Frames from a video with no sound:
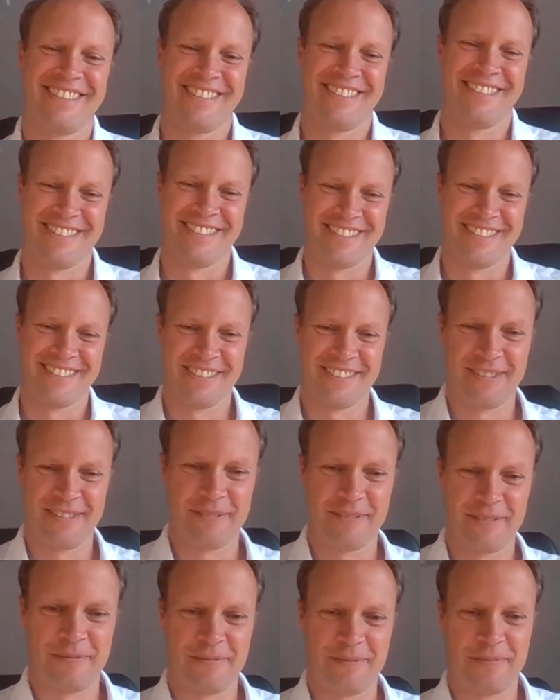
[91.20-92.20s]

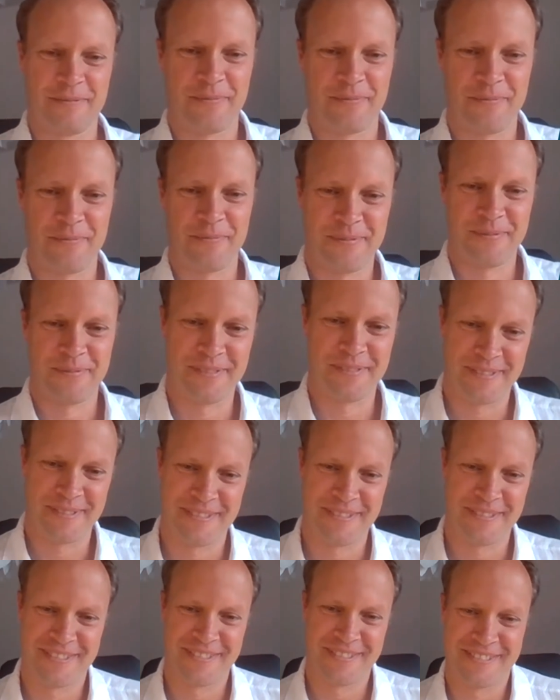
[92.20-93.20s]

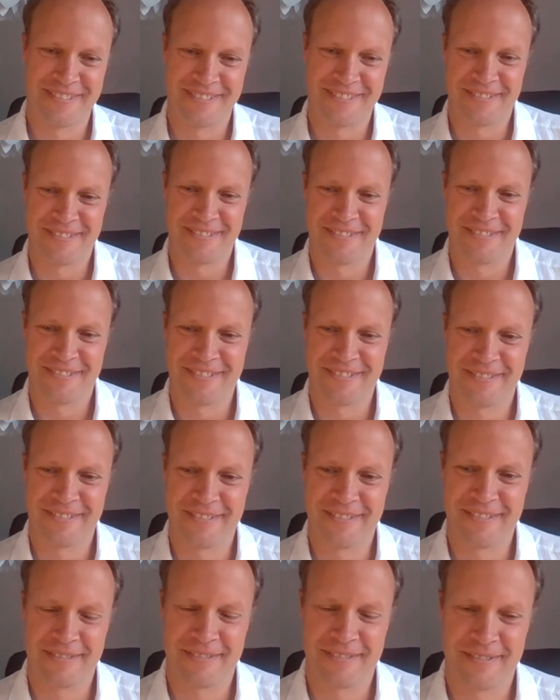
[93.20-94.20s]

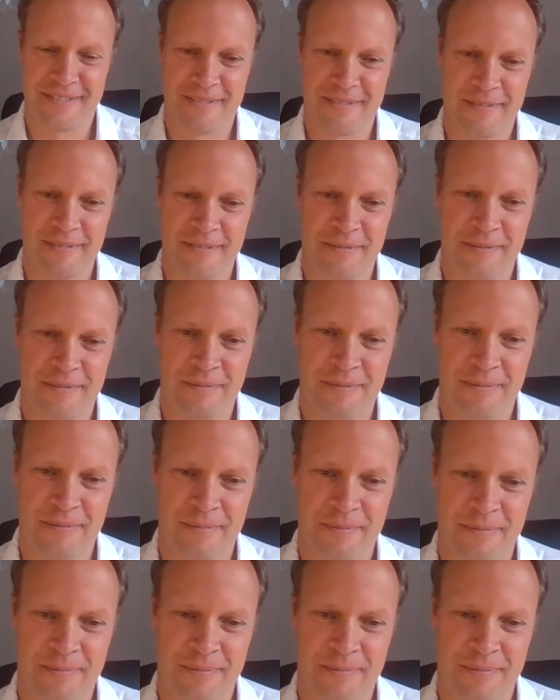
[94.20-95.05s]
(not speaking)